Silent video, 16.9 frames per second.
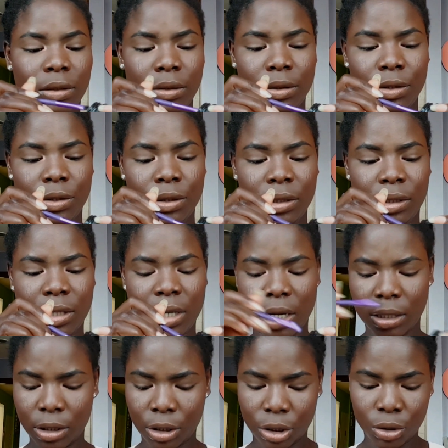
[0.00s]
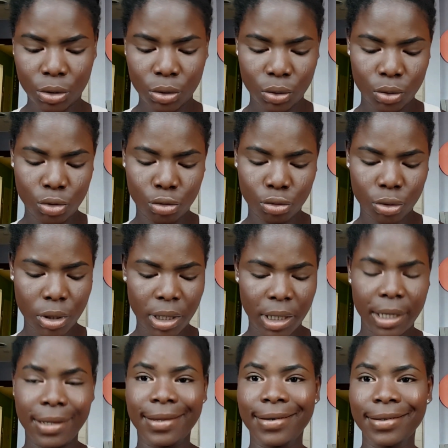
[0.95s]
using that to draw
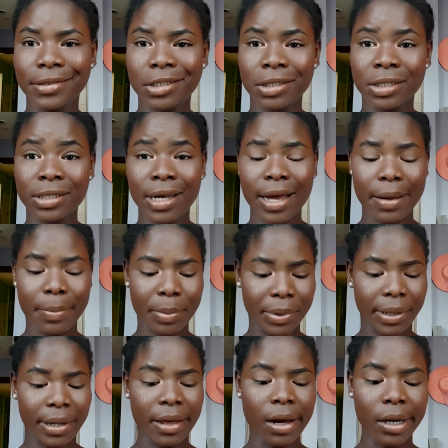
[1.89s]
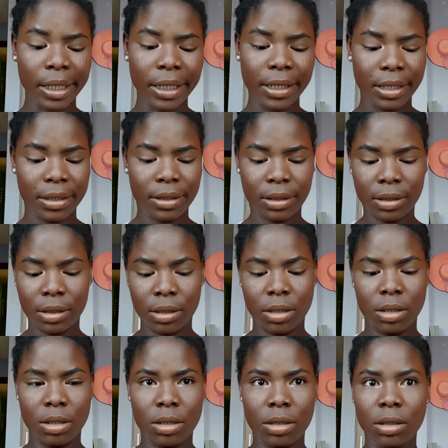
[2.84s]
in a sharp line.
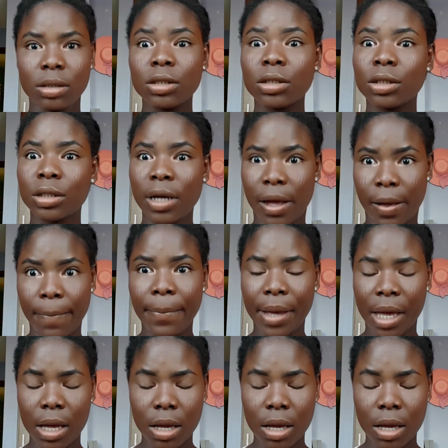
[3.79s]
Sharp.